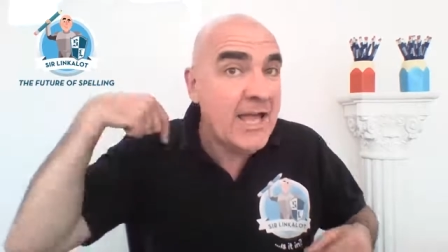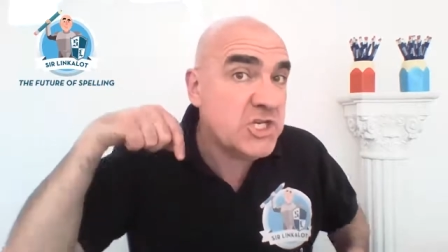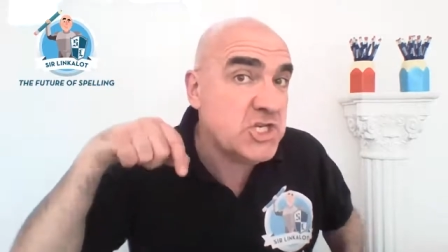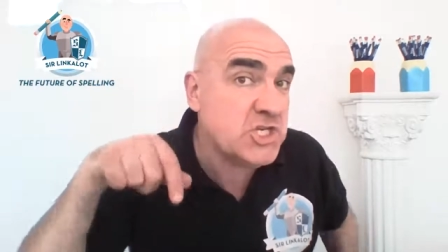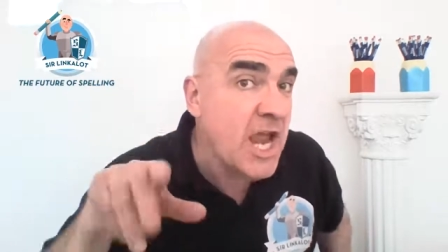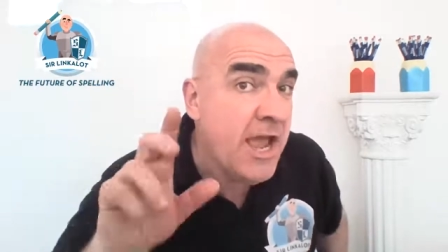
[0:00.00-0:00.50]

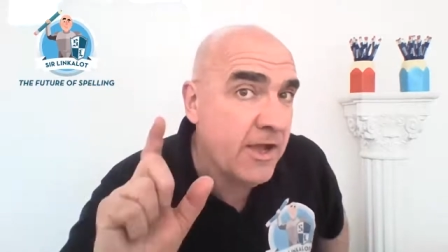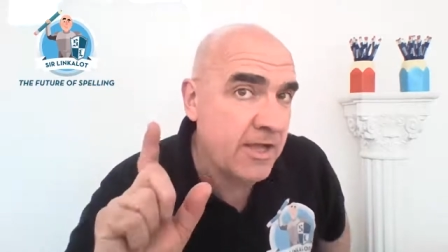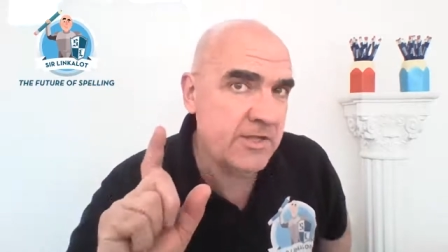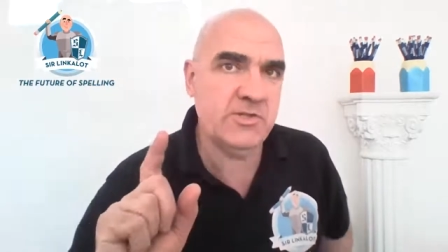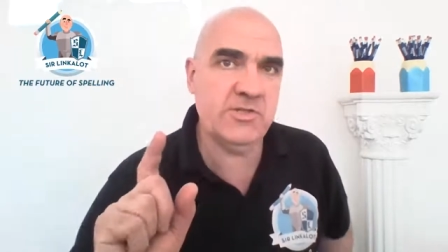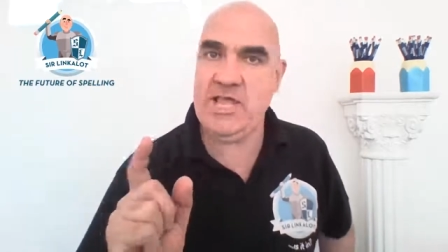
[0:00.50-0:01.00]
shit.
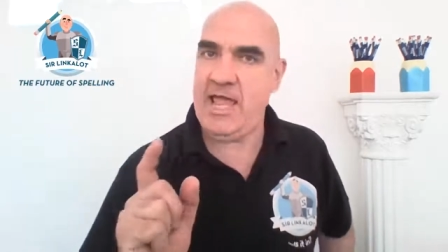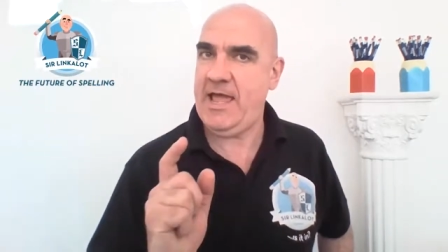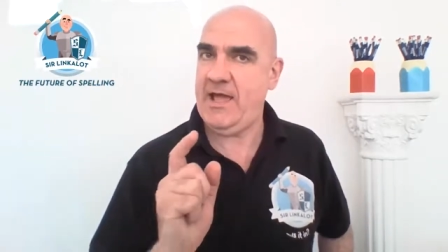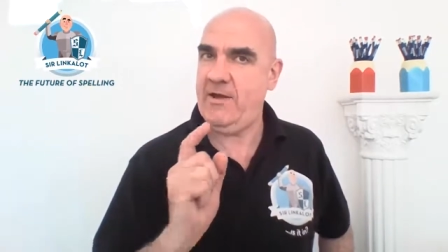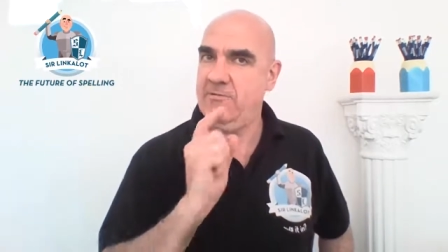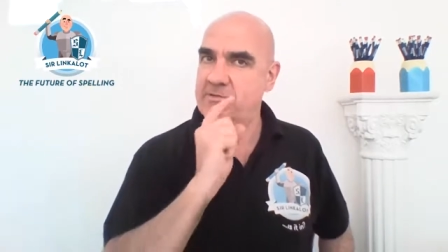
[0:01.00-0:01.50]

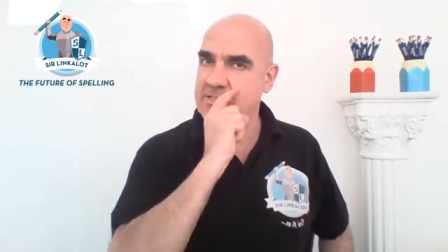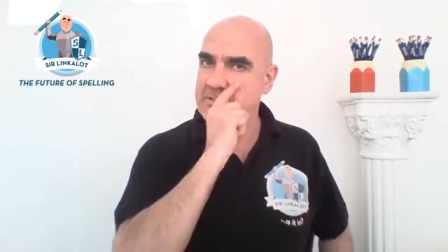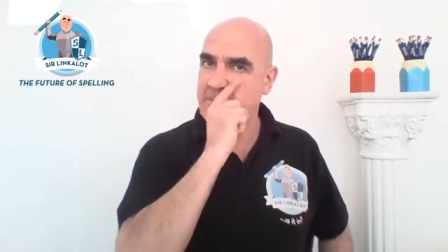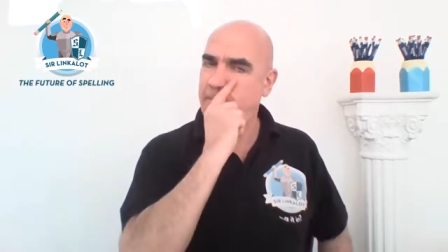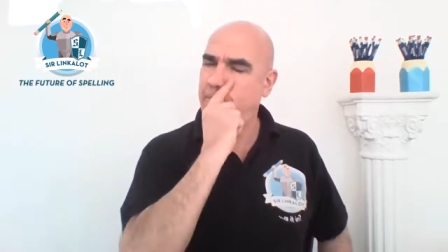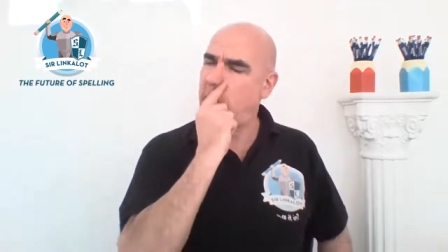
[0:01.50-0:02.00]

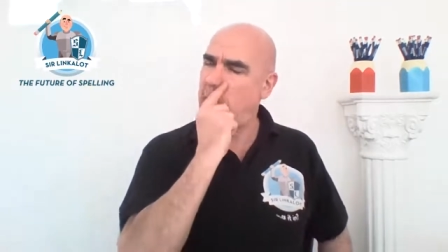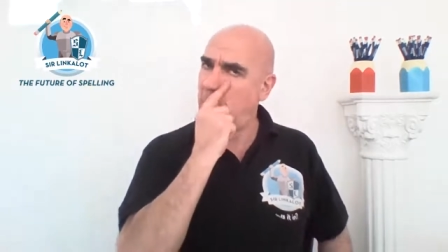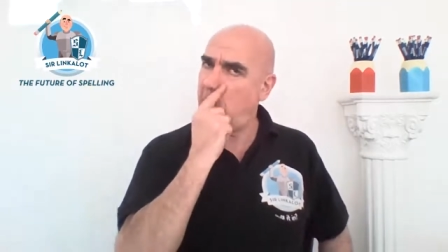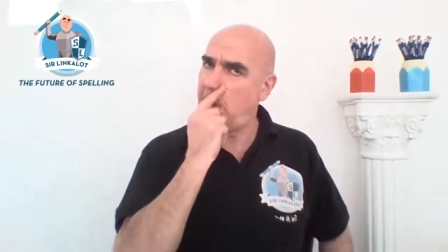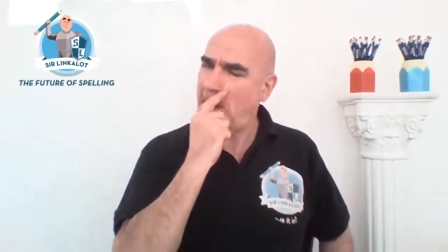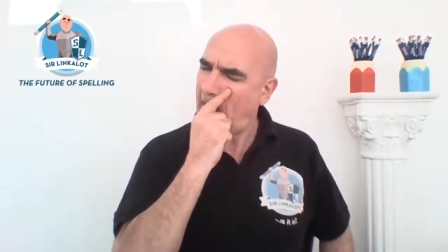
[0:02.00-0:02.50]
Brilliant
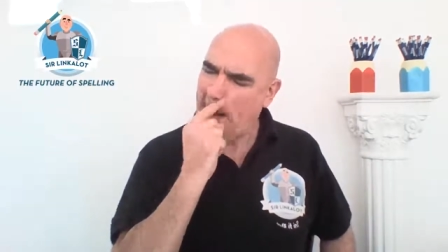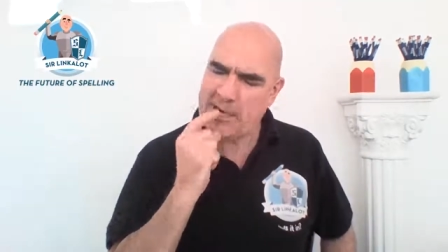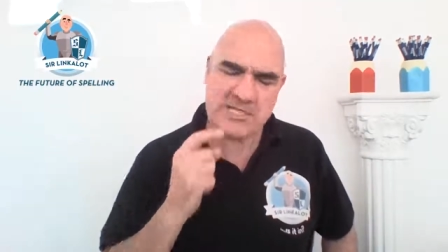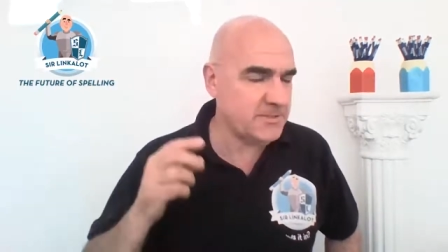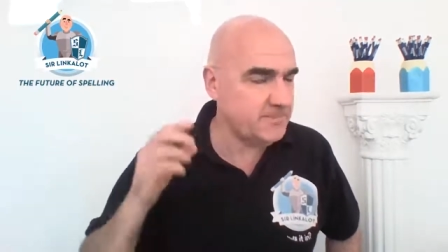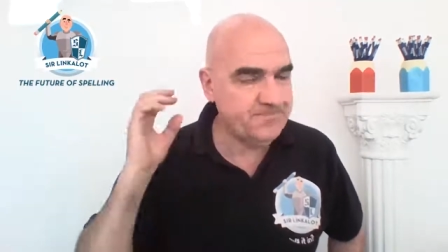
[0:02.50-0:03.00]
work.
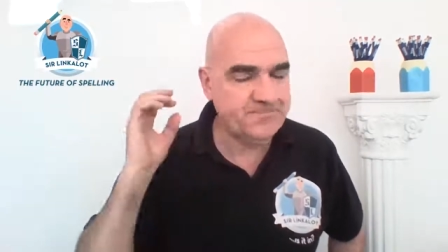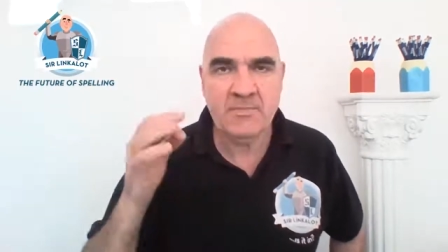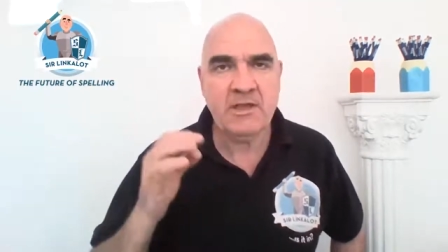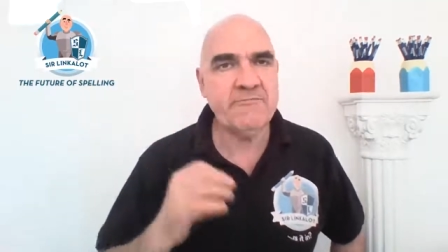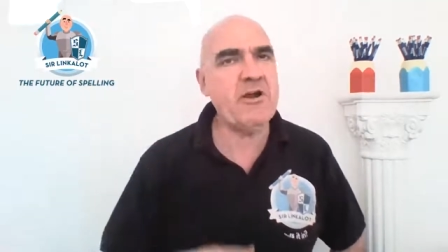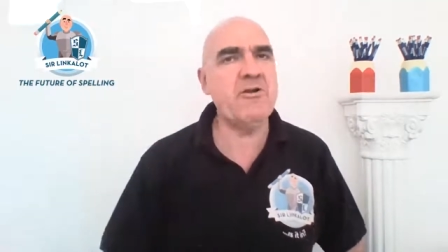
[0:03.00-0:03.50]
Excellent.
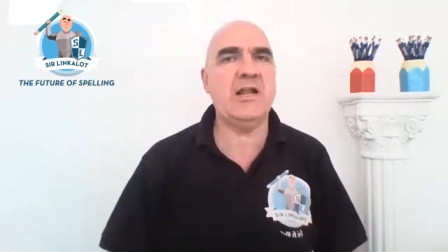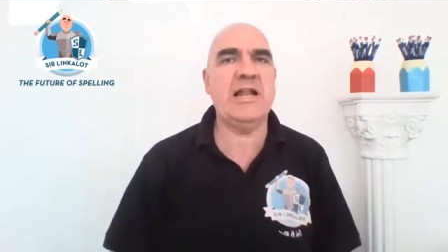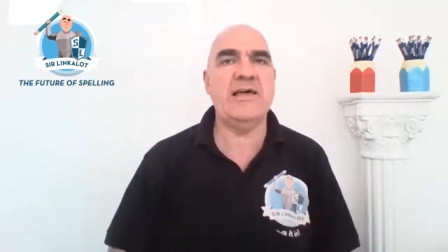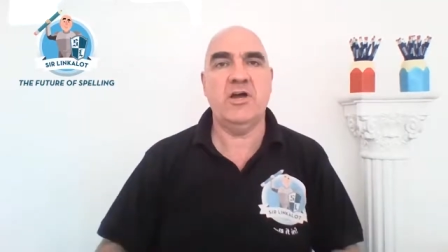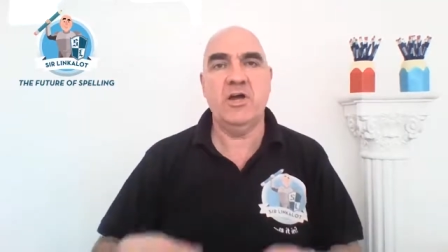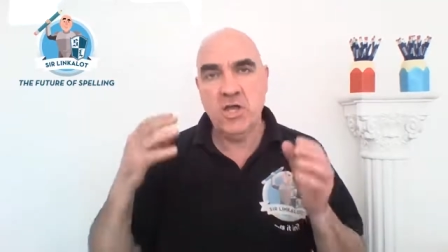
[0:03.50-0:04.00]
Very
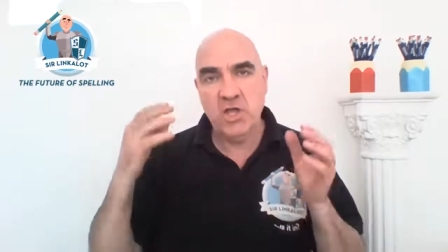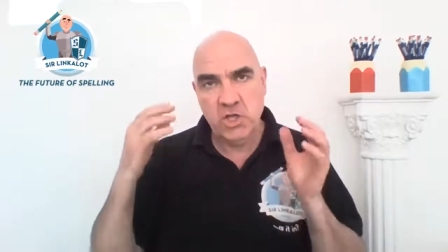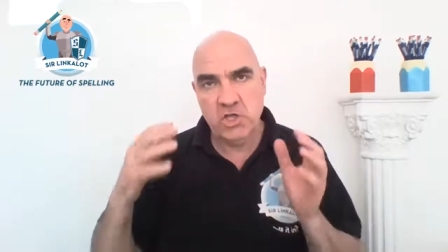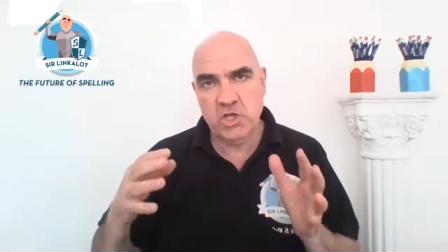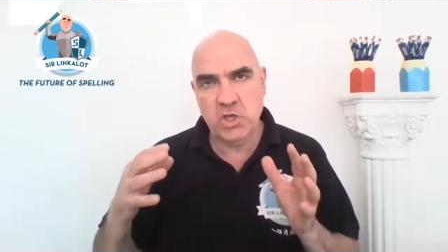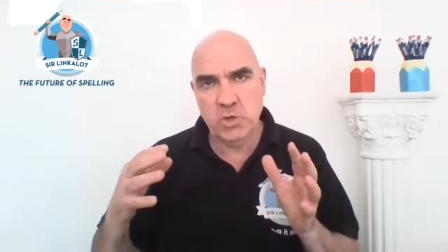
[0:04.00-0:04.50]
clever.
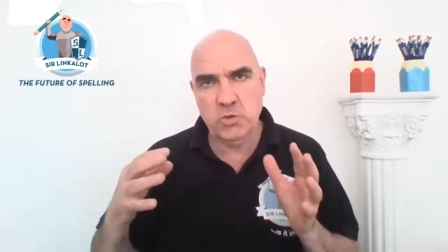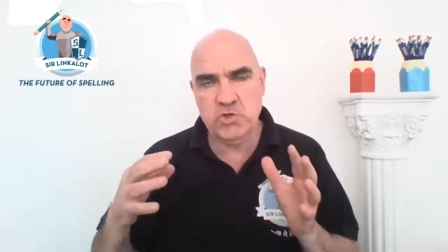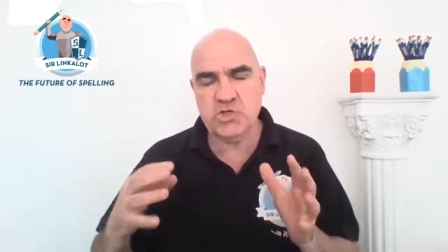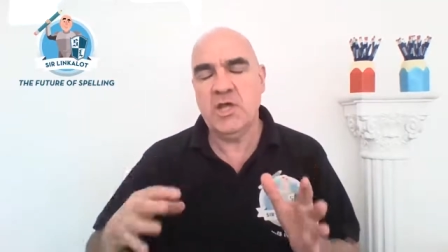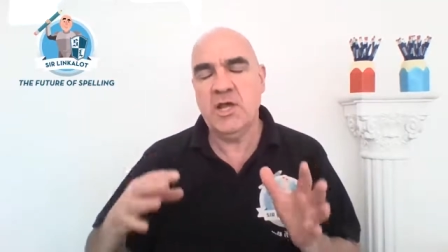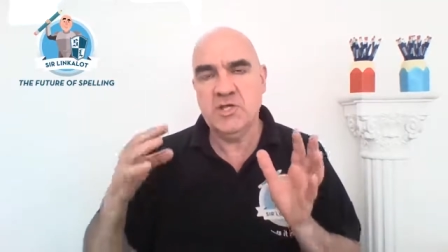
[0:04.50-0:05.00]

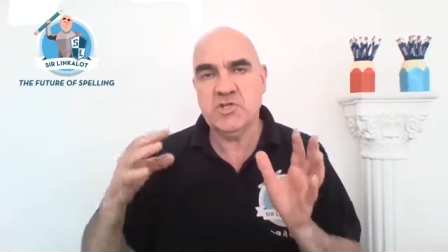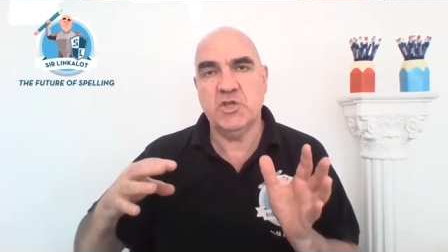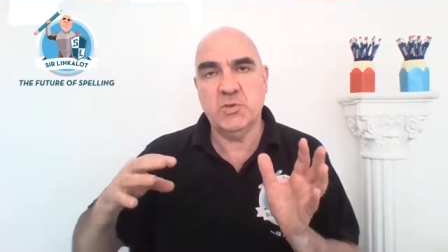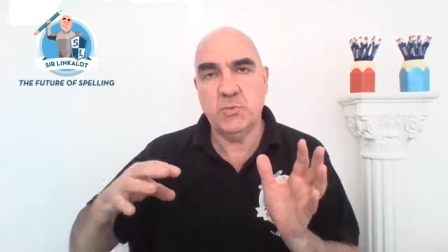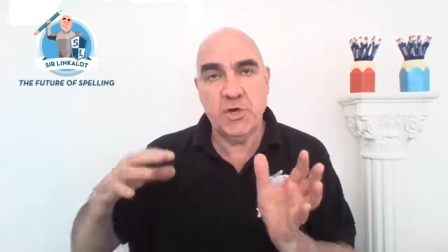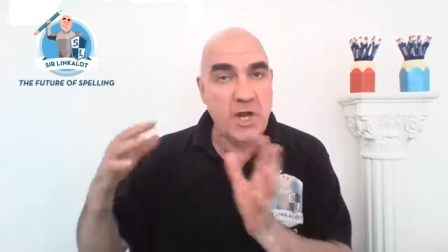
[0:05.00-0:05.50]
Huge has got
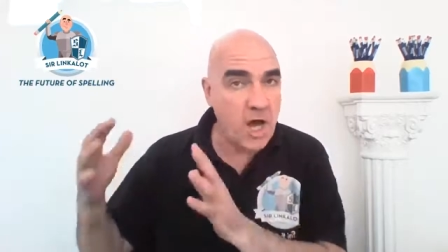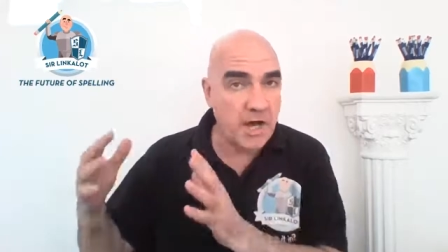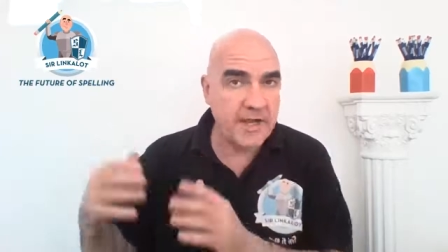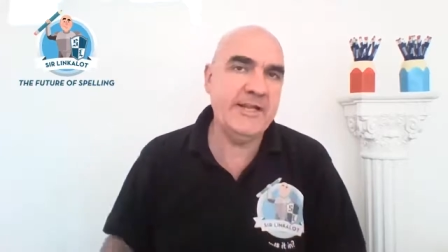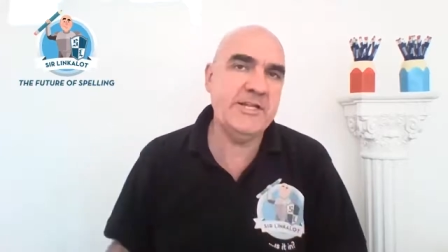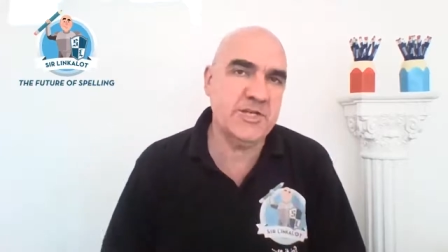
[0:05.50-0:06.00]
the word
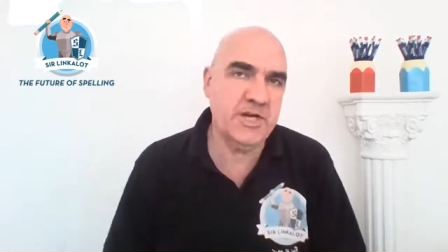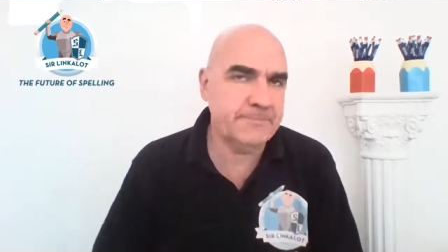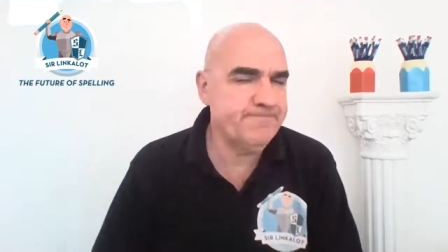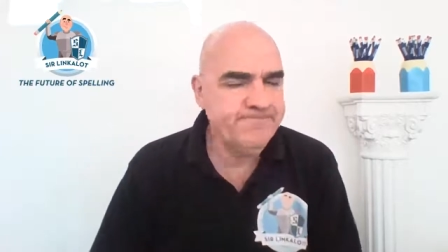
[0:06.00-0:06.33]
hug inside it.